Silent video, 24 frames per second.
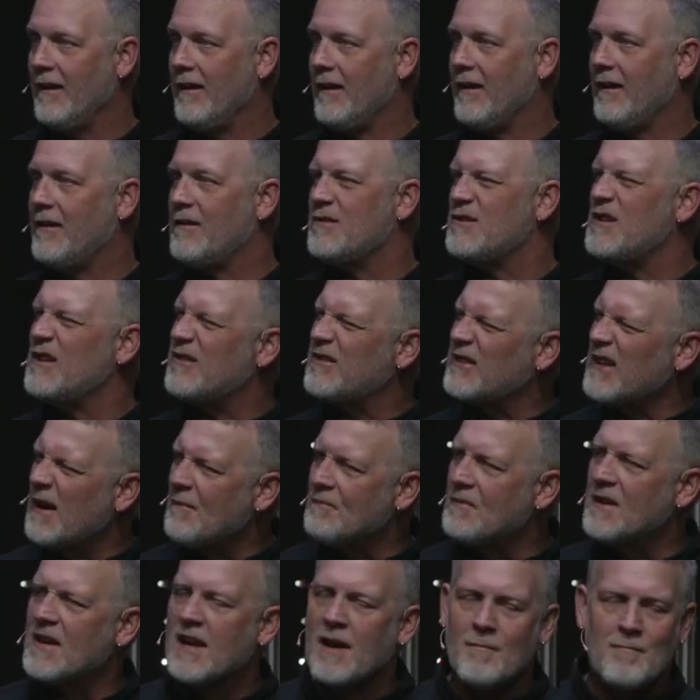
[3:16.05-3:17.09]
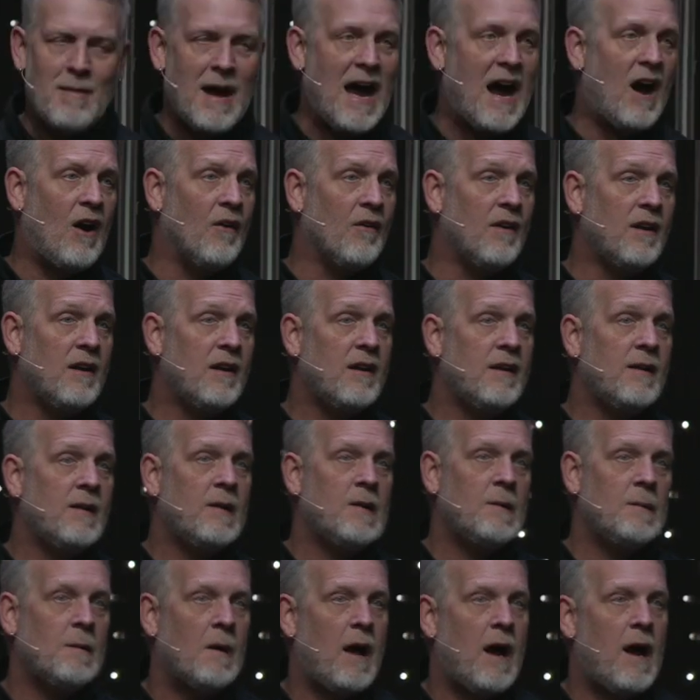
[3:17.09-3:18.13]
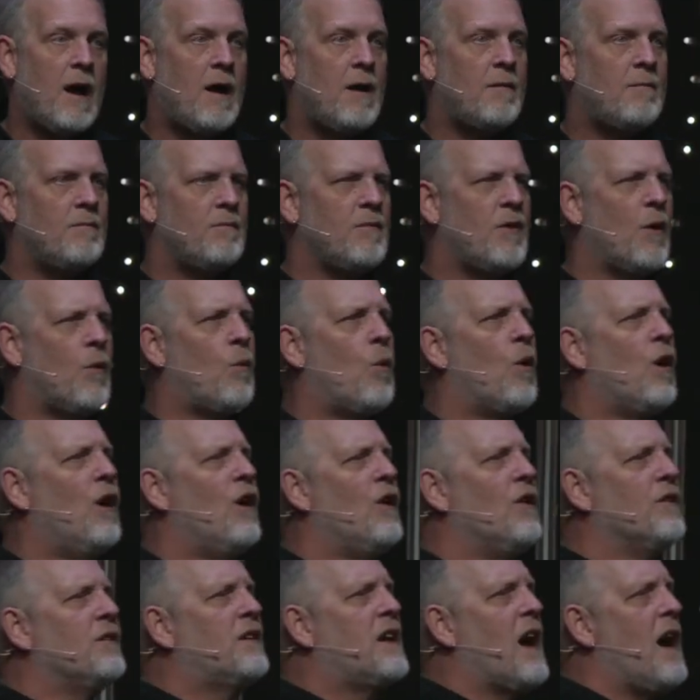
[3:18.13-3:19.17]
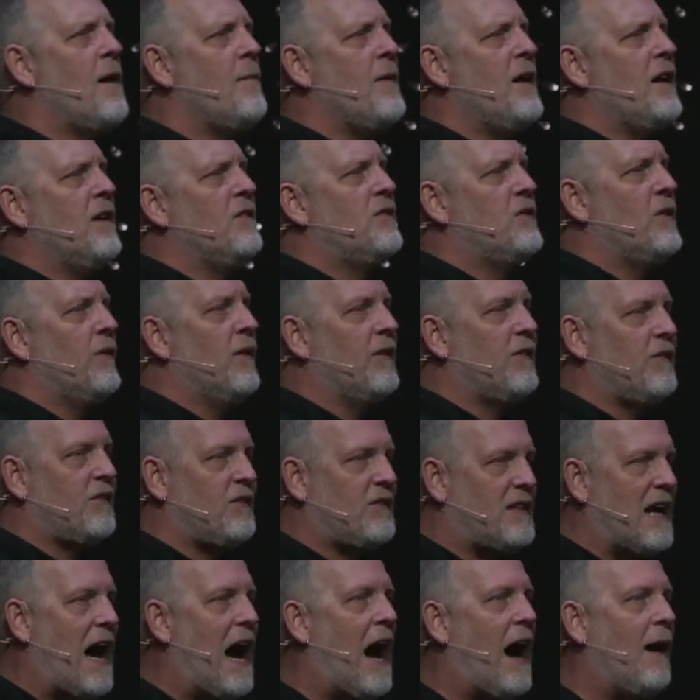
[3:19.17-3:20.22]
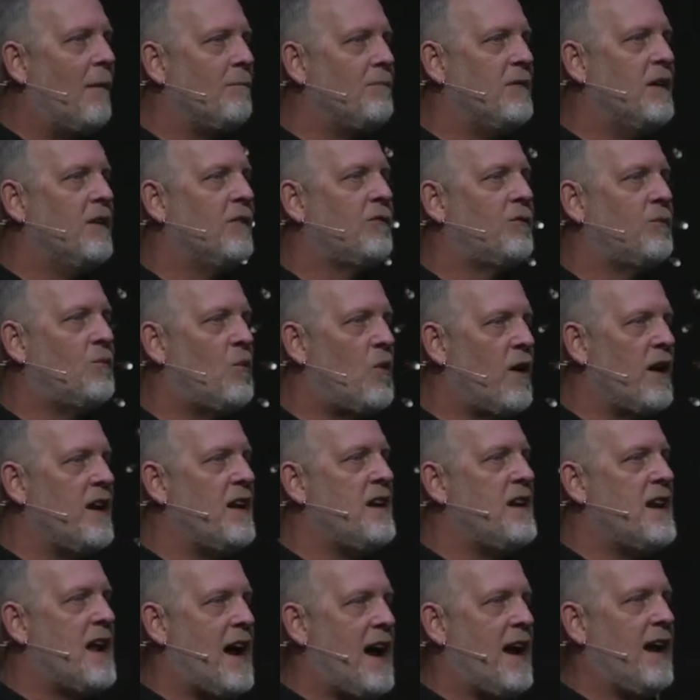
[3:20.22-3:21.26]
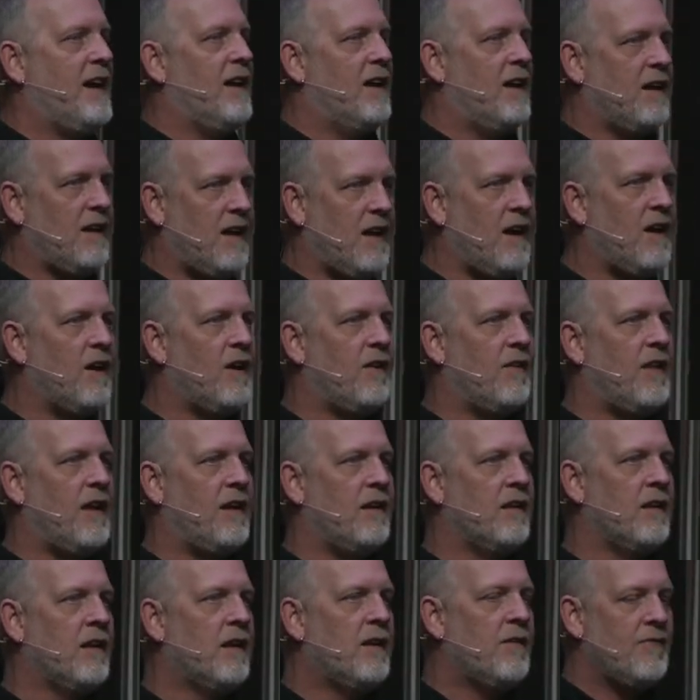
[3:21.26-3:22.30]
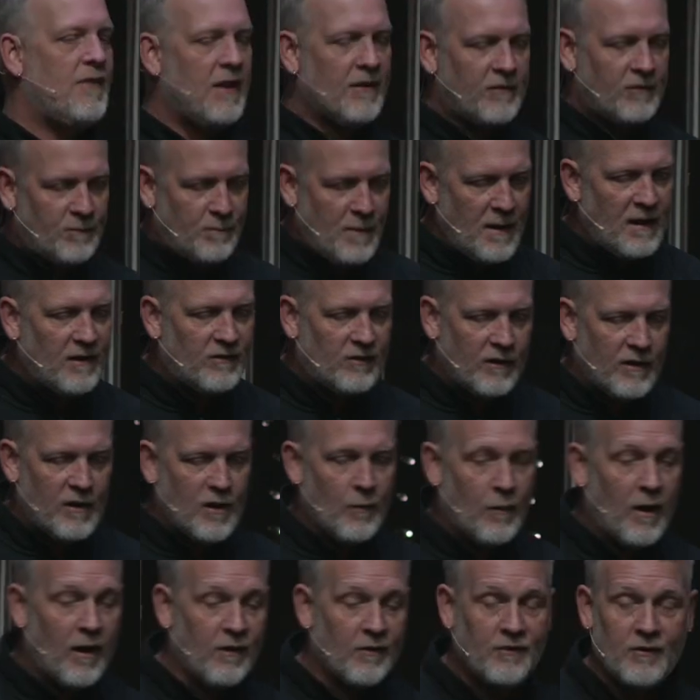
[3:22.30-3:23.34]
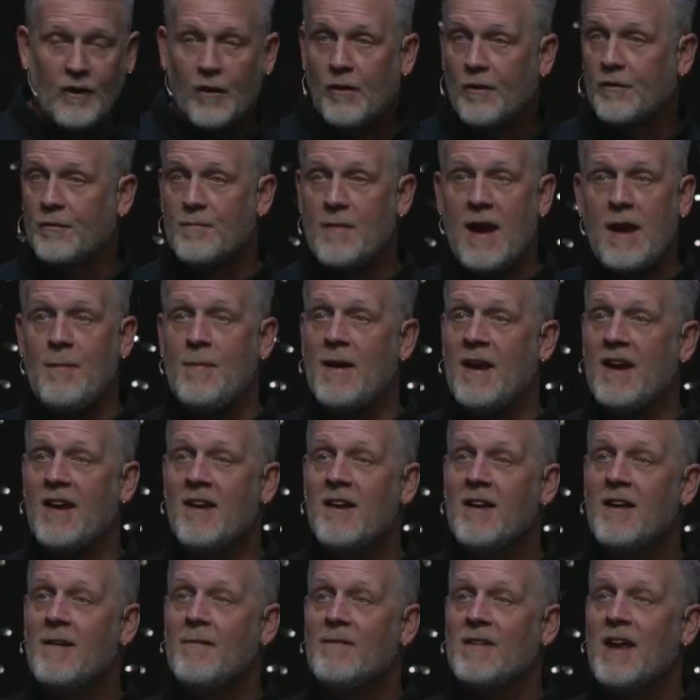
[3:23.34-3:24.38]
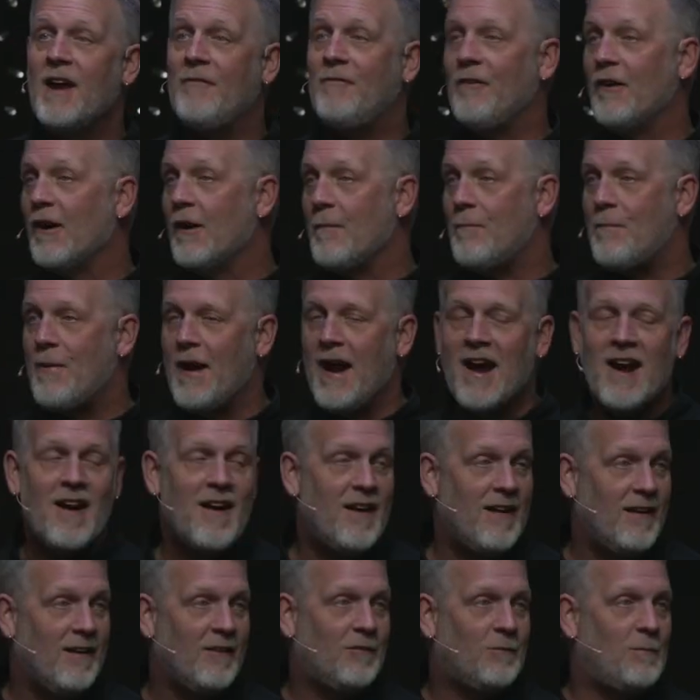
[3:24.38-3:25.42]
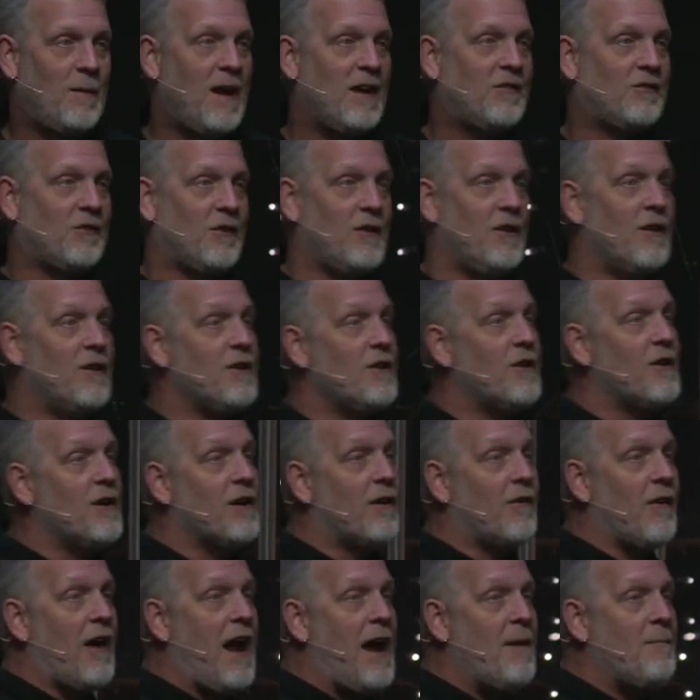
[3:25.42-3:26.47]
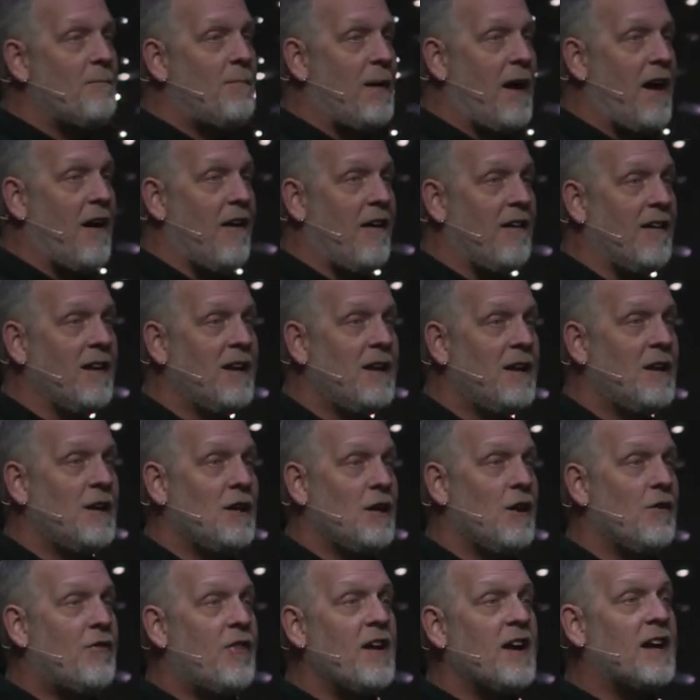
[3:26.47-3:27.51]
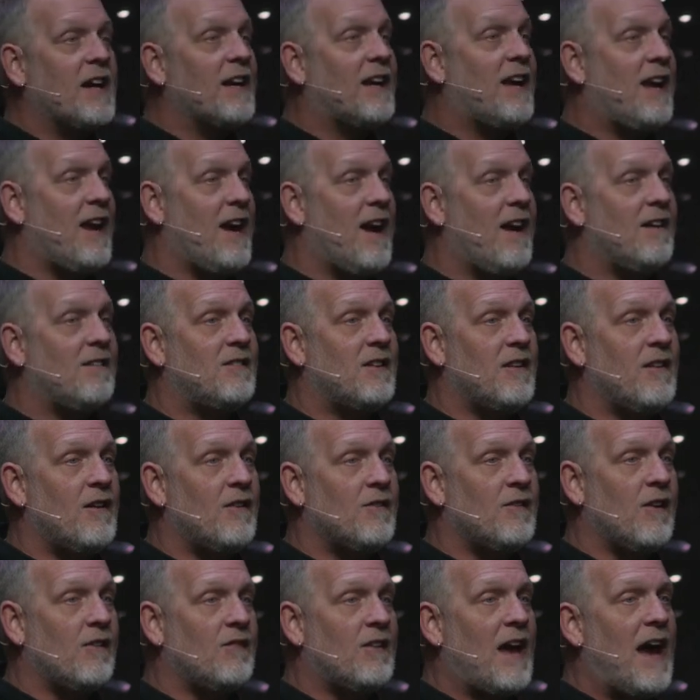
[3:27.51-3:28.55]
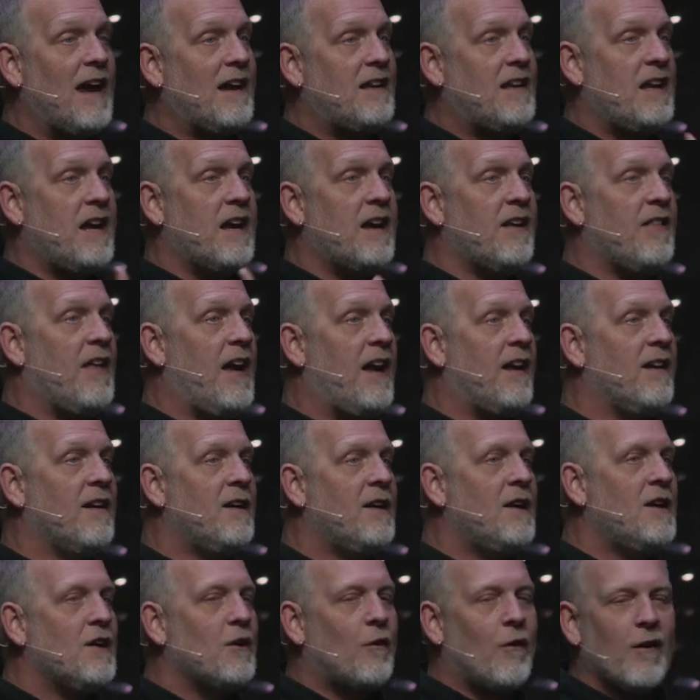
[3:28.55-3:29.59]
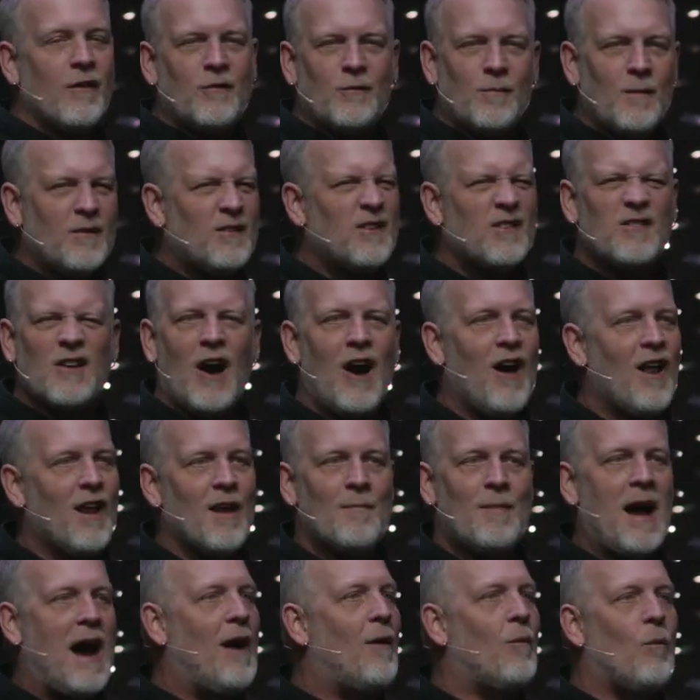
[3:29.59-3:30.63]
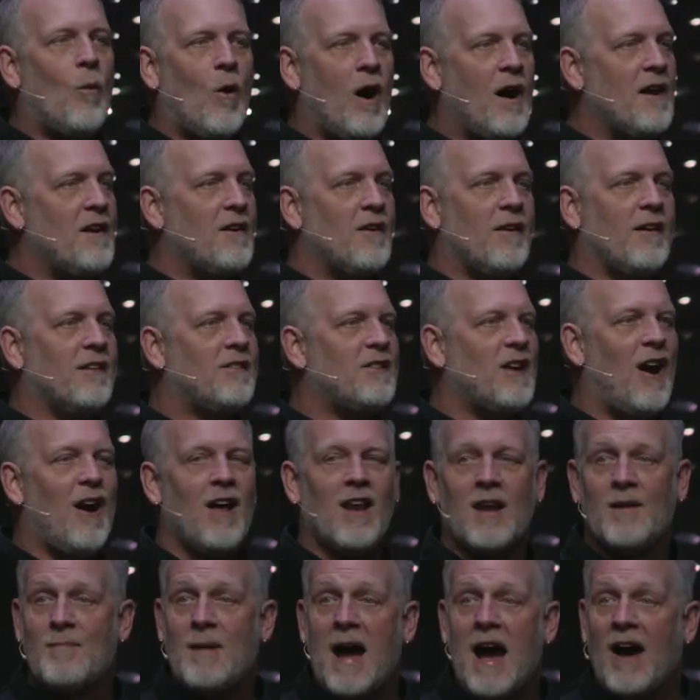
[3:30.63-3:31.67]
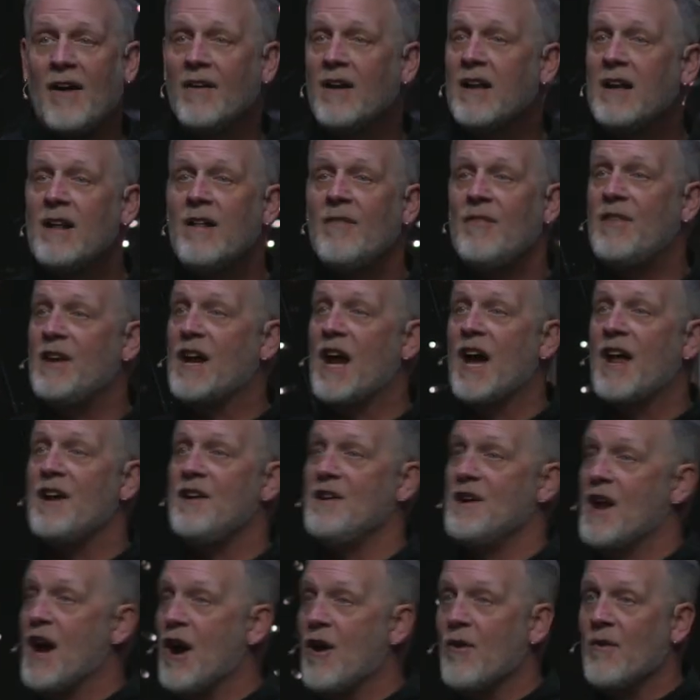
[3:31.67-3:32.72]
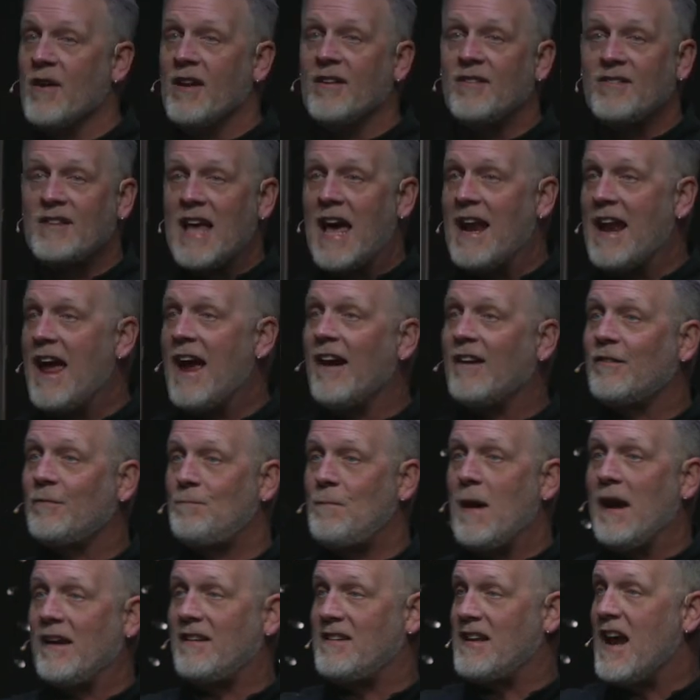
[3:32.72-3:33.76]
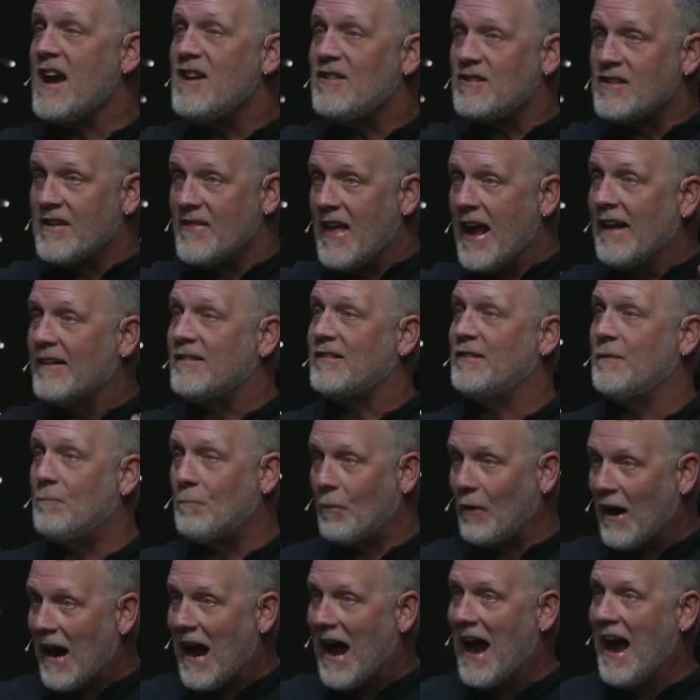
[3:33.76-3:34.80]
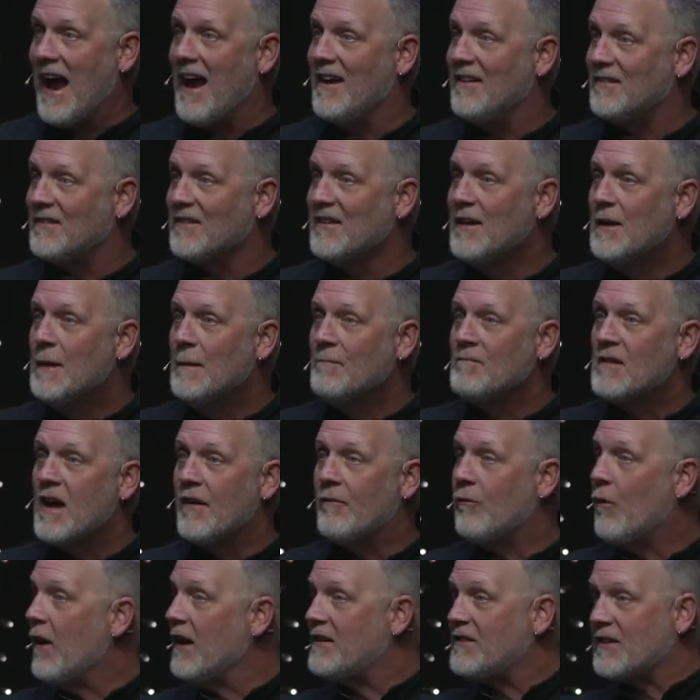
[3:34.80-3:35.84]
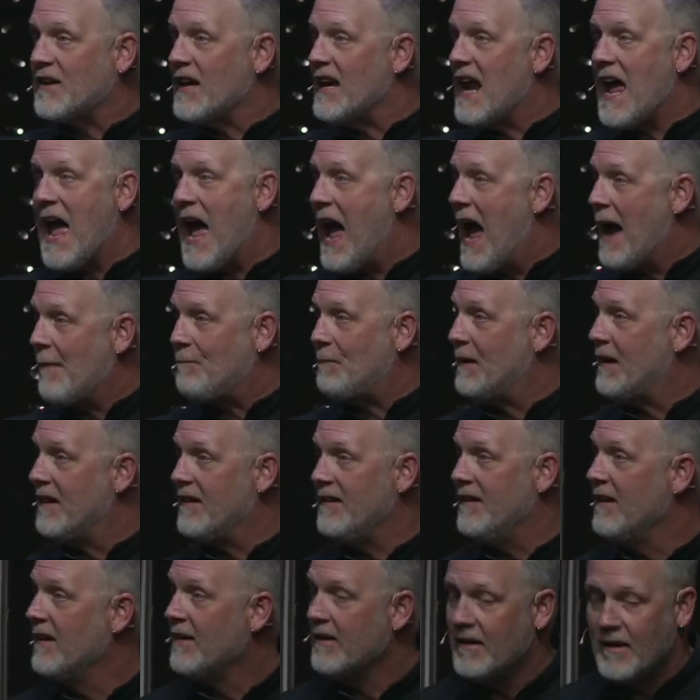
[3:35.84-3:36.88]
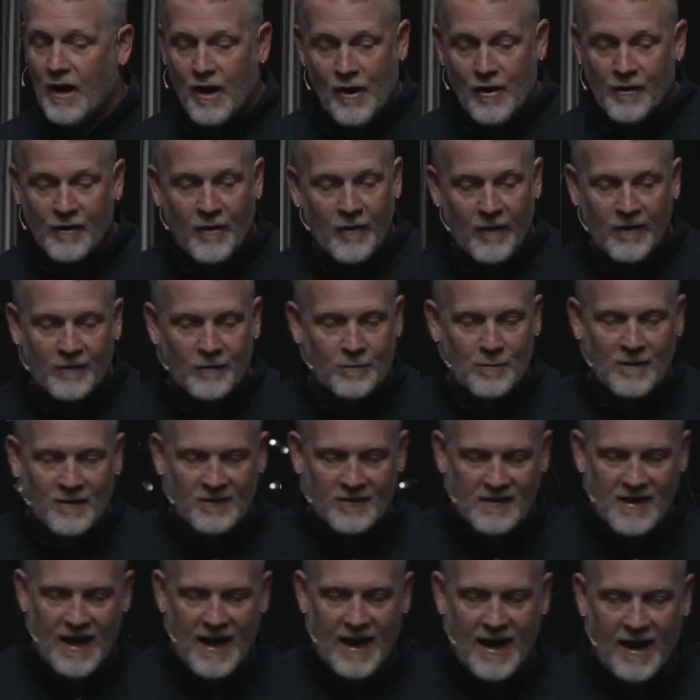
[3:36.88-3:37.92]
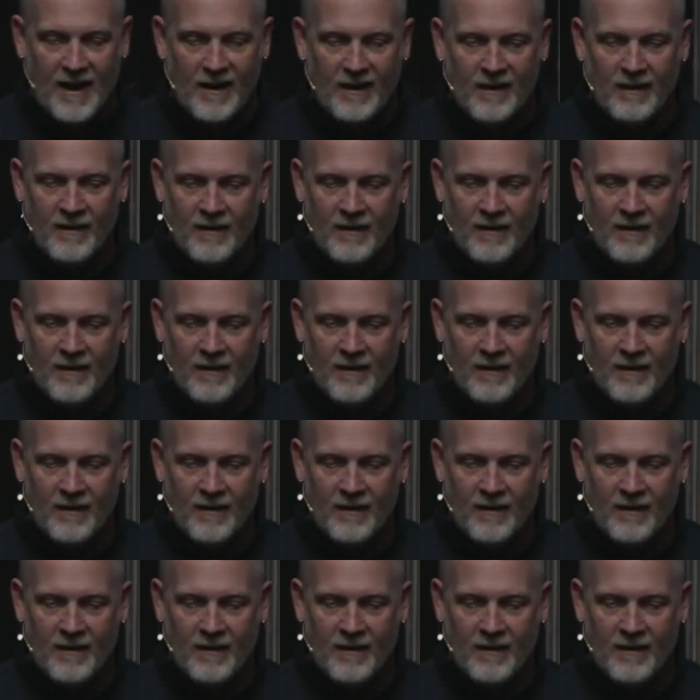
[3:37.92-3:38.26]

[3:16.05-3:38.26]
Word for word: And there's just something about um, the world coming to a stop this one night a year that, that speaks into our souls. Maybe if you're a parent, especially, or you're a grandparent, you think of kids, and there's this idea that Christmas is all about wonder. It's all about the unknown. It's that expectation, that surprise of what's going to happen on Christmas Day.